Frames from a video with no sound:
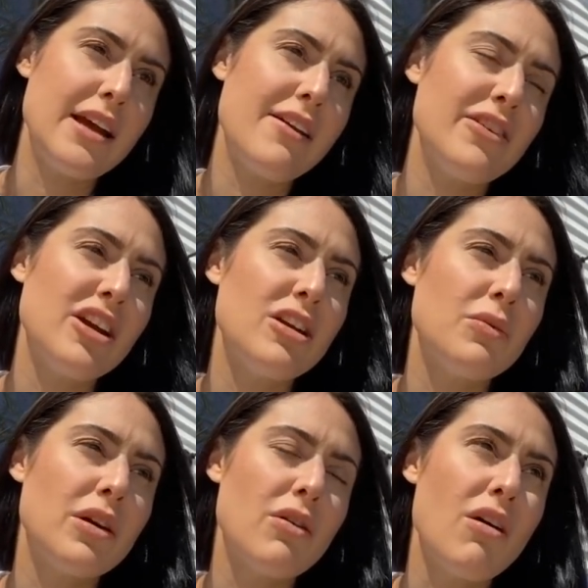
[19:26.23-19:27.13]
I figure
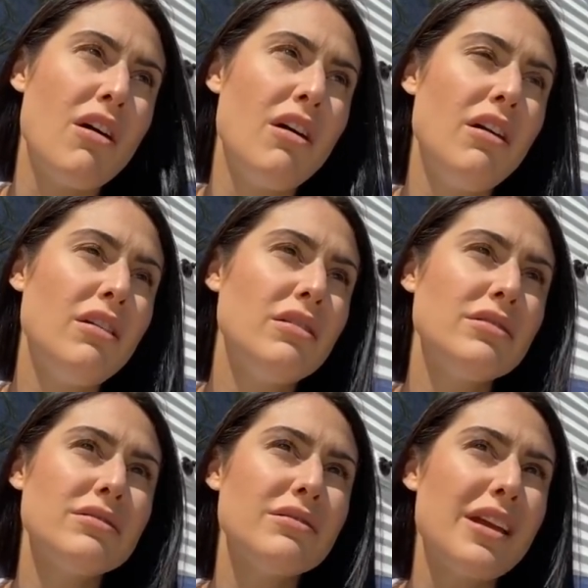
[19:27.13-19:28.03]
we're all
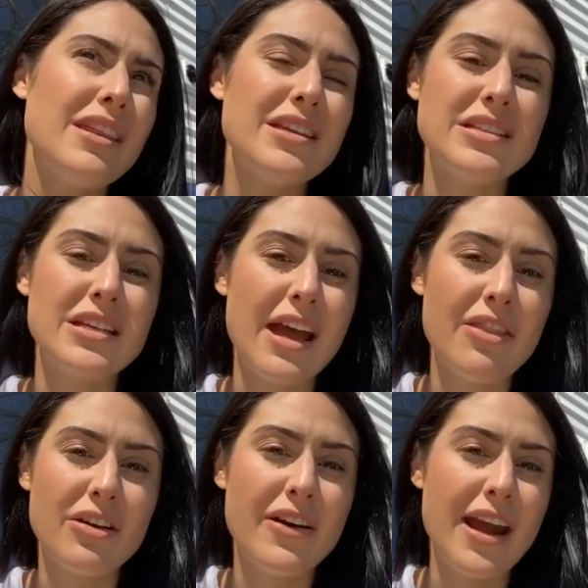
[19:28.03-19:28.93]
in this
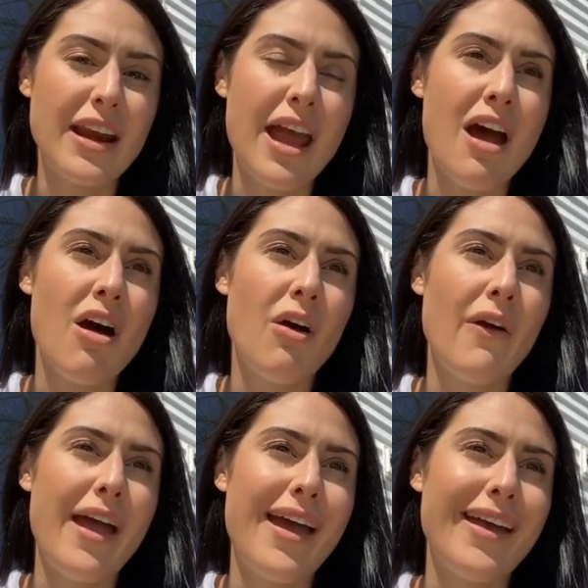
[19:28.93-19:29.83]
together right now,
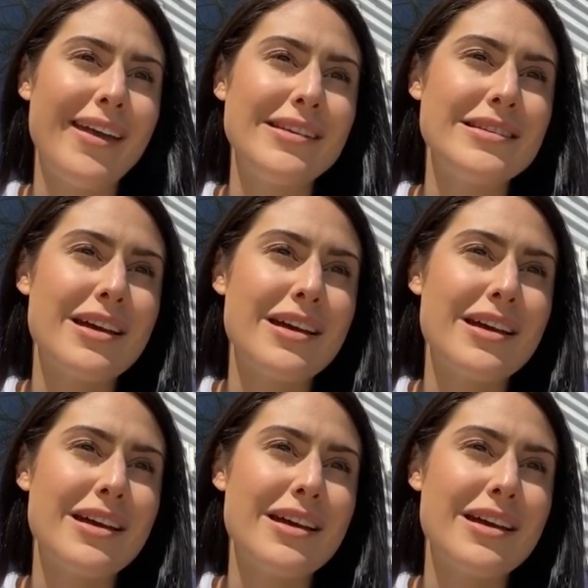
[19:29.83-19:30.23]
and